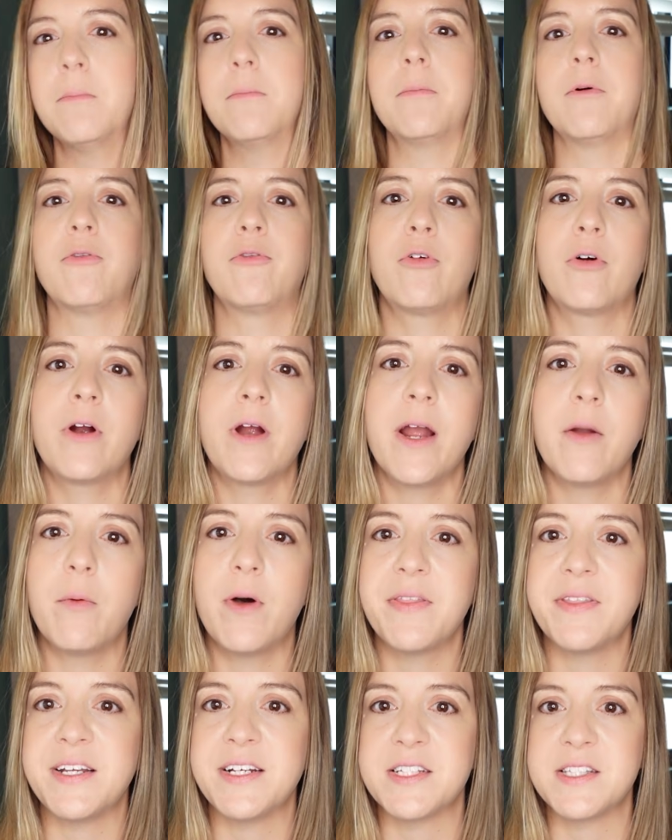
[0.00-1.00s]
Before I
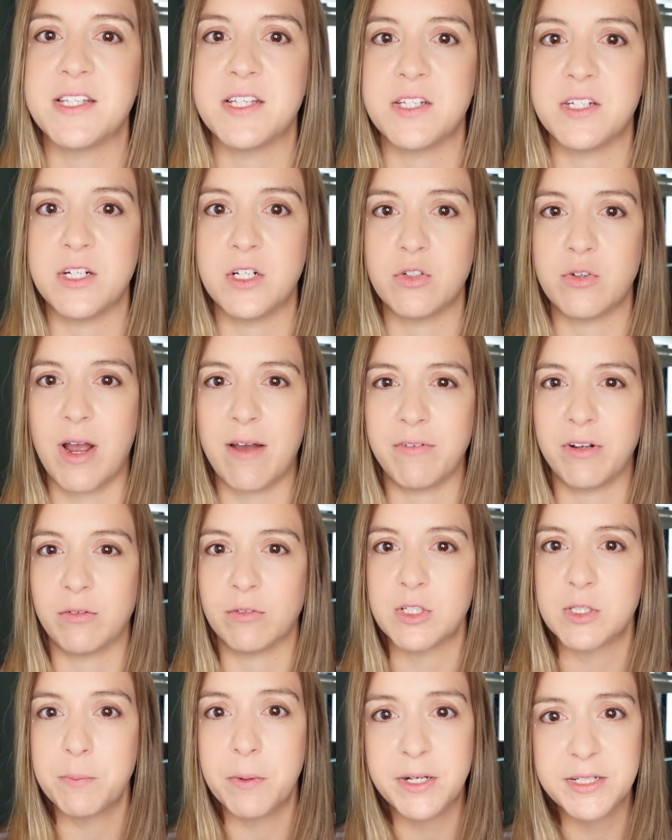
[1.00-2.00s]
want the assistant drafting
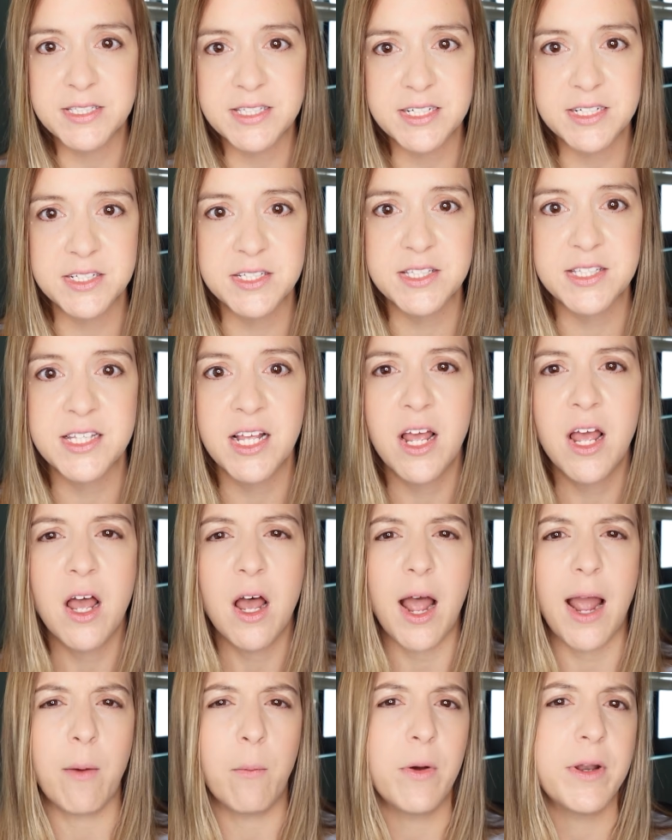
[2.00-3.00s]
responses,
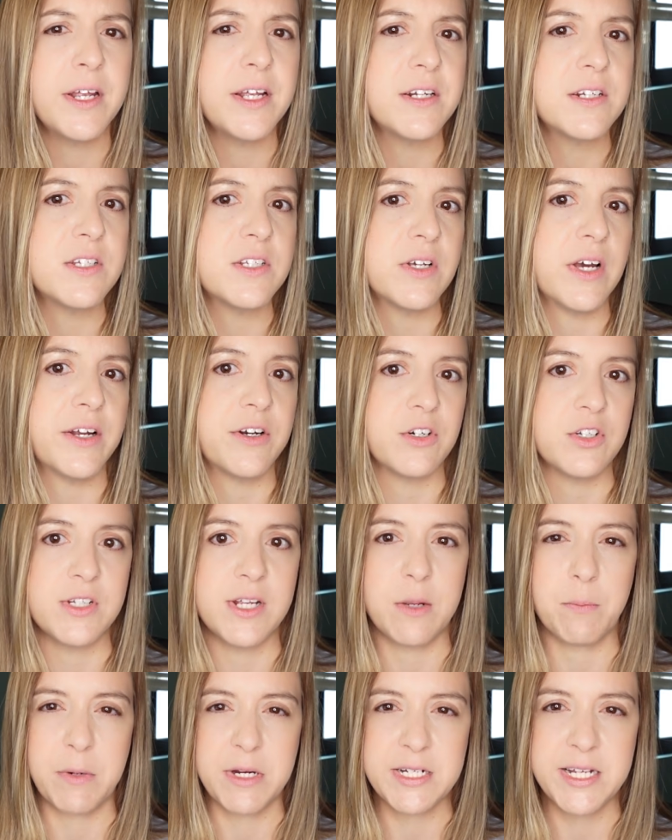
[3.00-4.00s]
I want it to
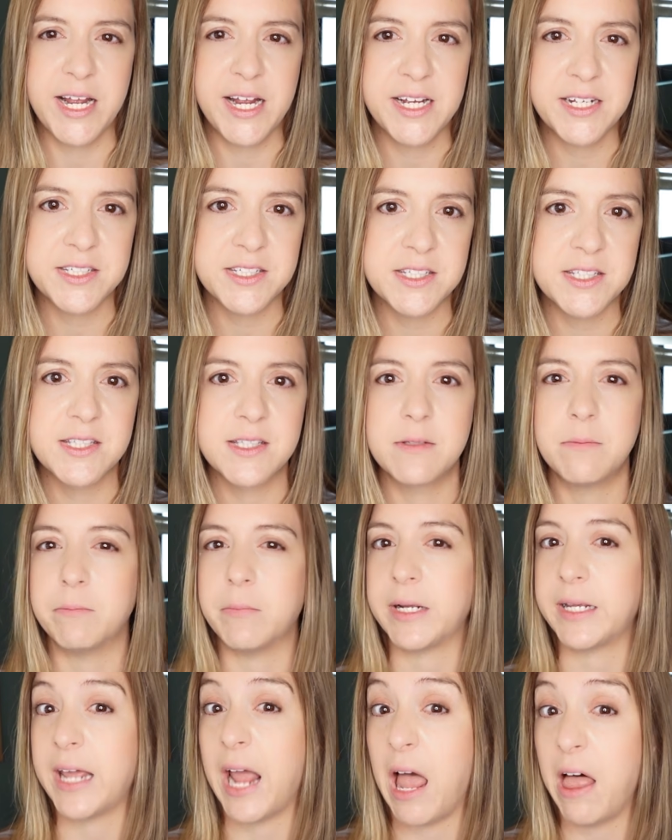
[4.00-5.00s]
understand my tasks,
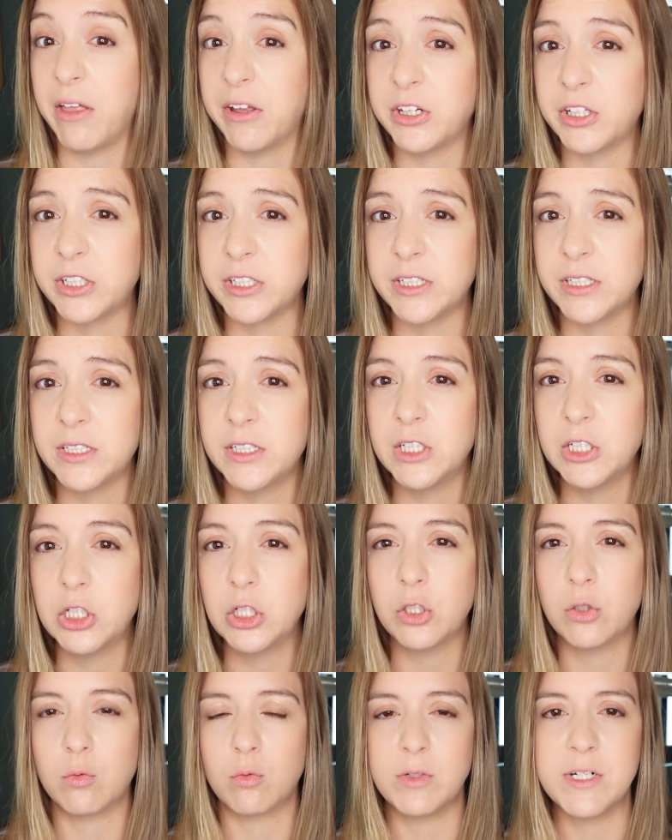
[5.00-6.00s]
my calendar,
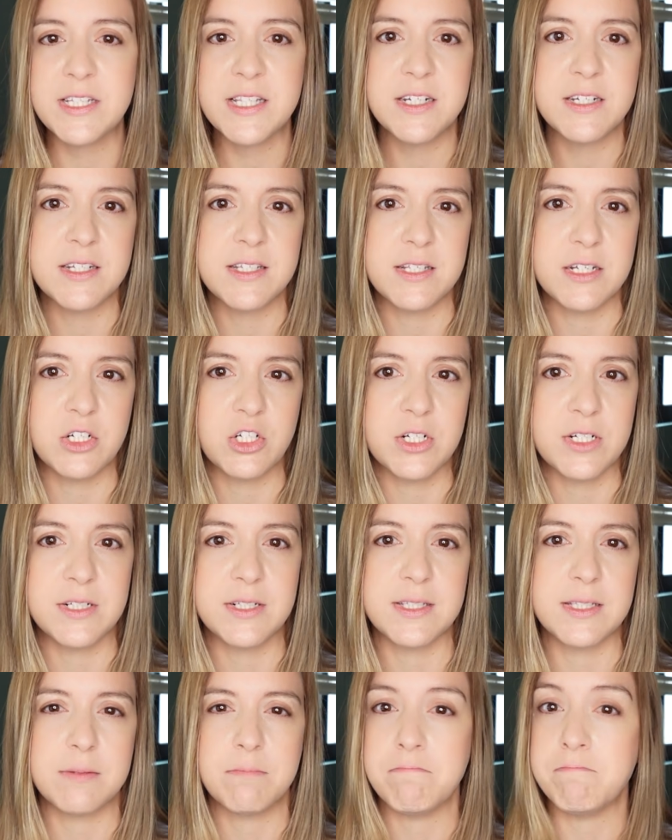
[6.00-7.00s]
recent
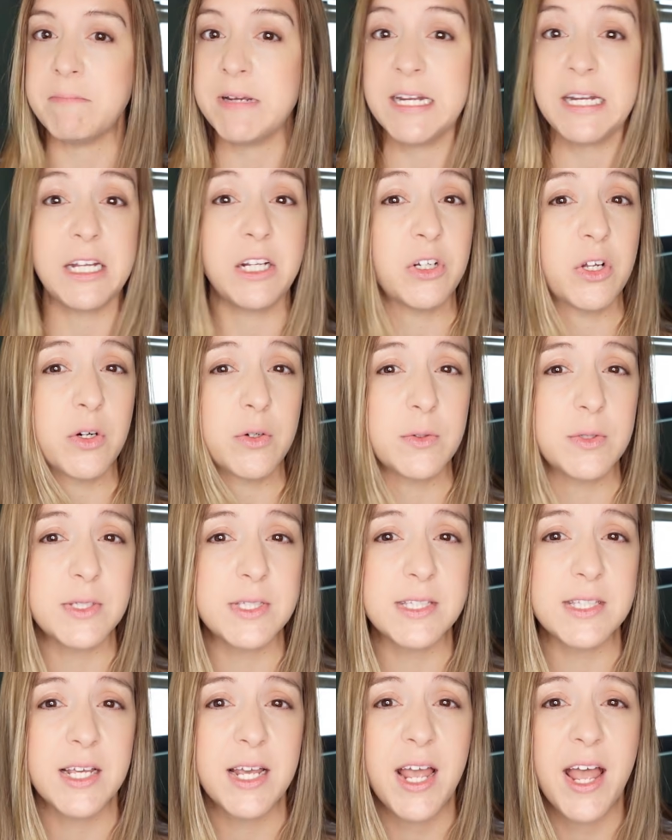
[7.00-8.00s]
decisions, meeting
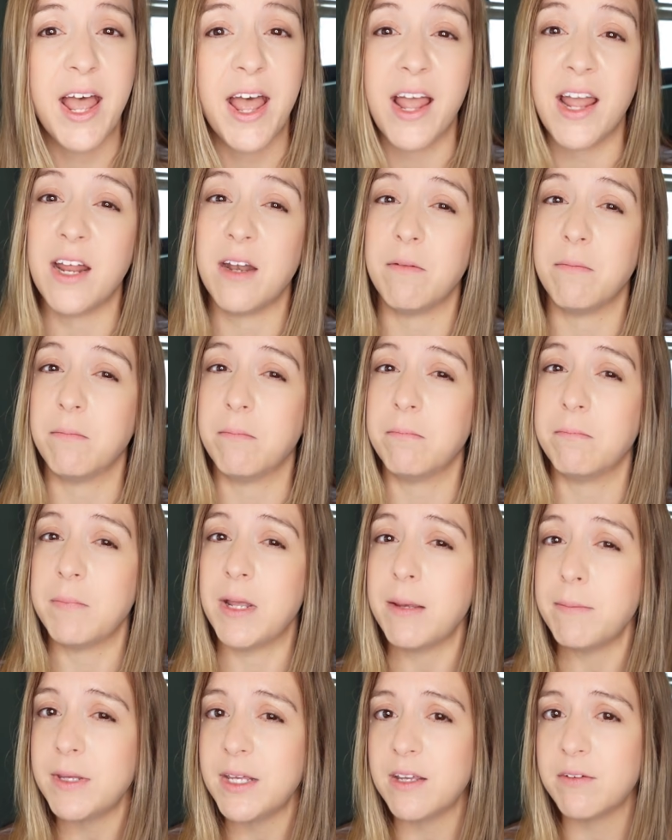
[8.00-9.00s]
notes, and
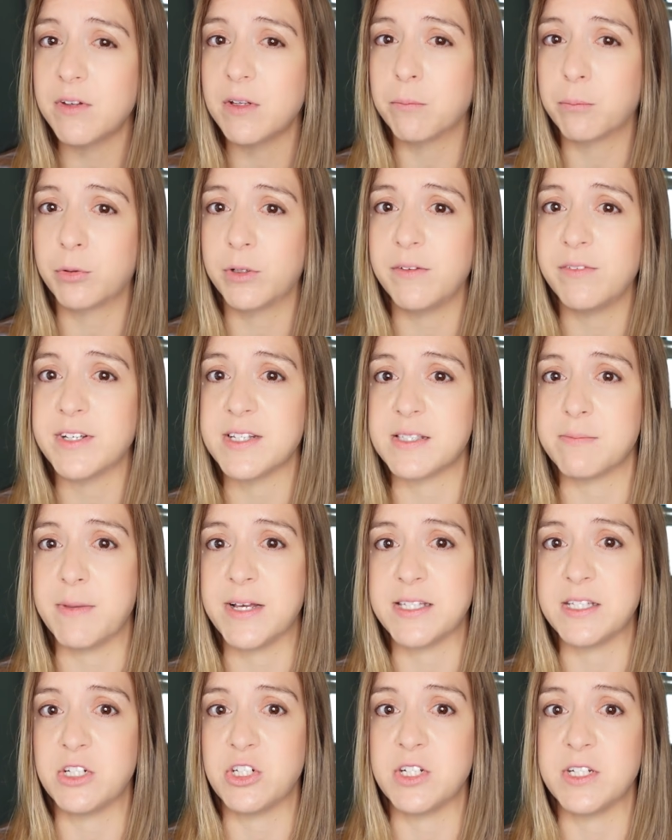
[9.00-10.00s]
maybe even previous
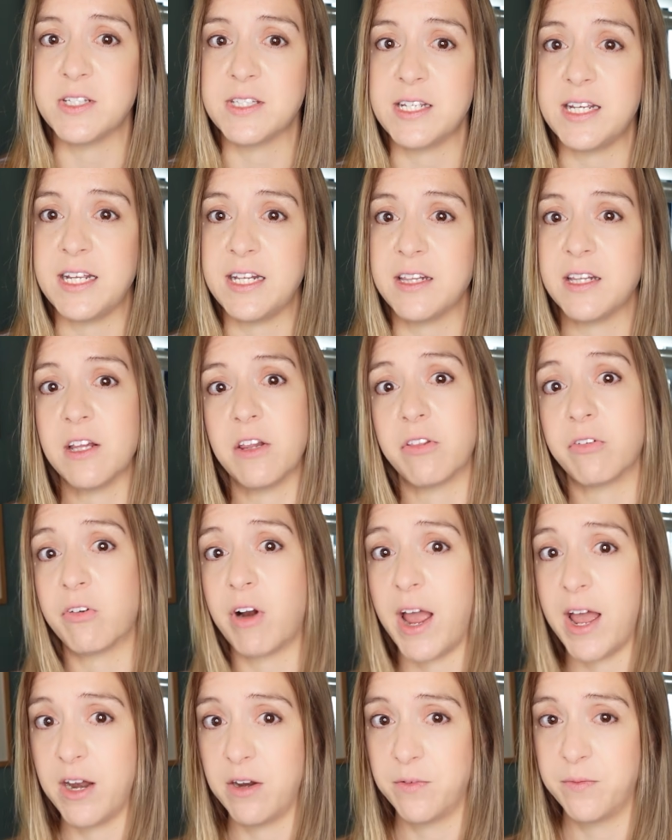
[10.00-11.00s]
messages in the
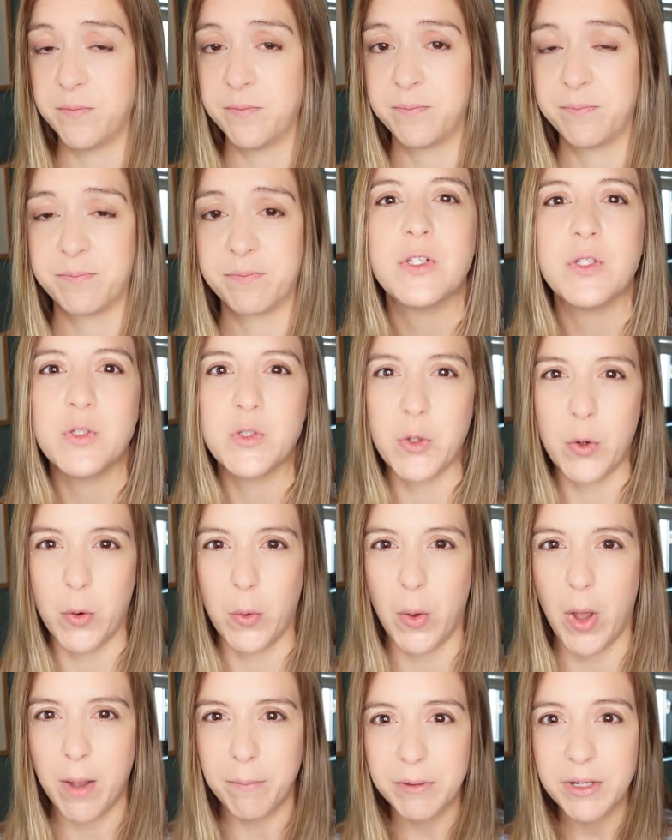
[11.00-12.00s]
thread.
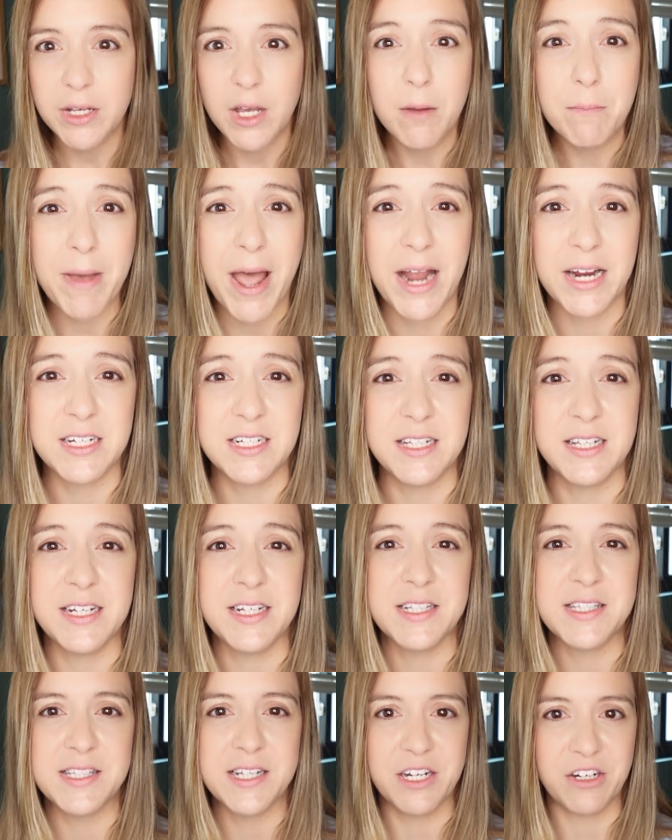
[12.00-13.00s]
So I'm going to come back to
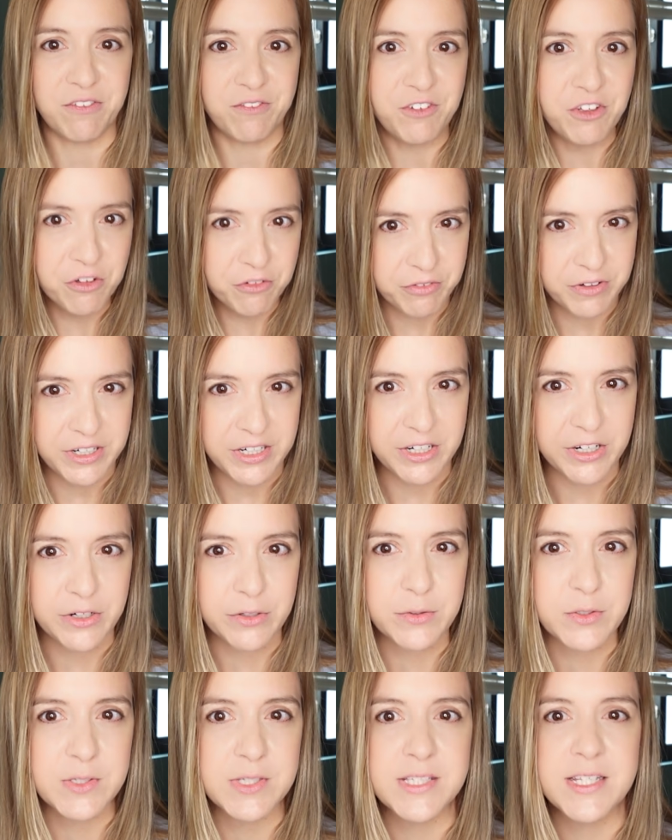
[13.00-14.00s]
this in a few
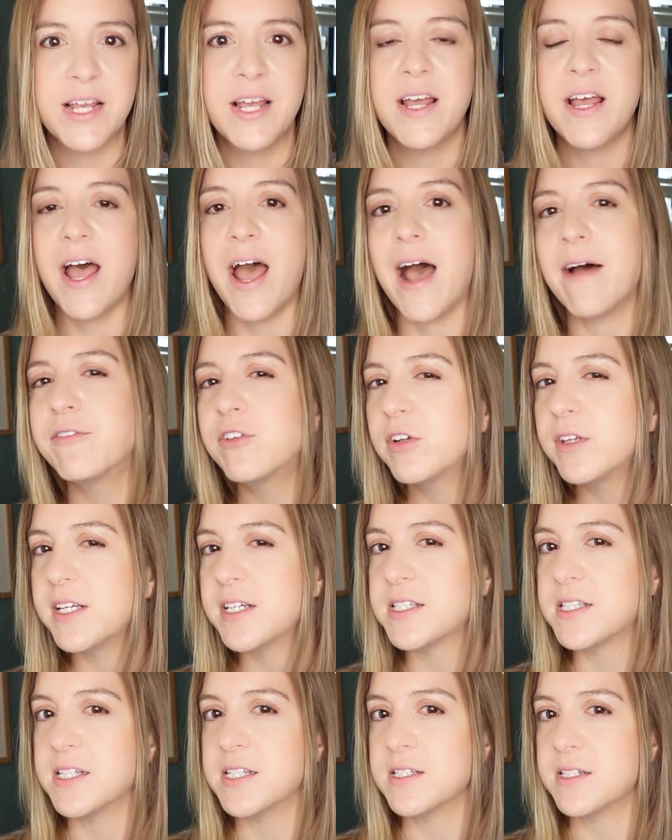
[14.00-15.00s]
videos after the
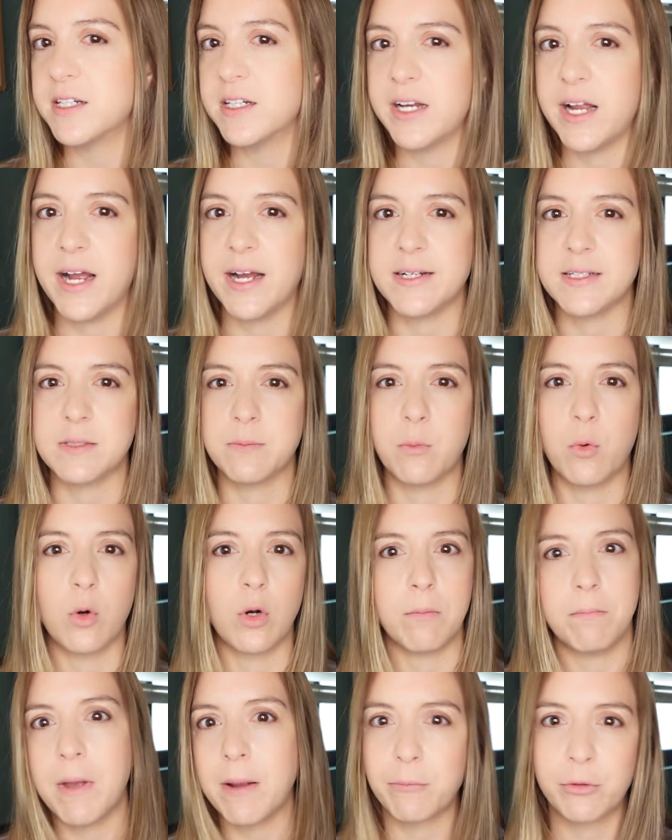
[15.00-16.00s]
assistant has
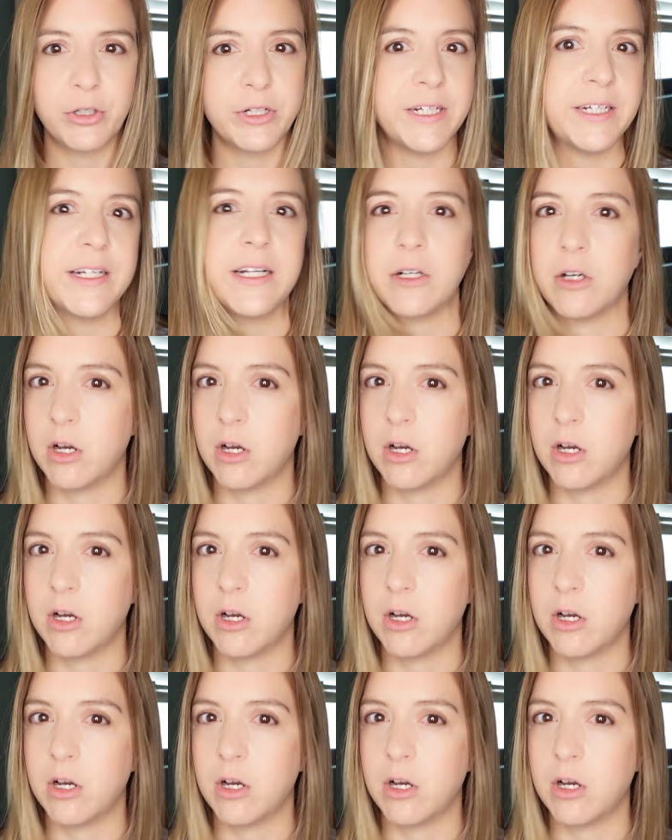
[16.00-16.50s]
more memory and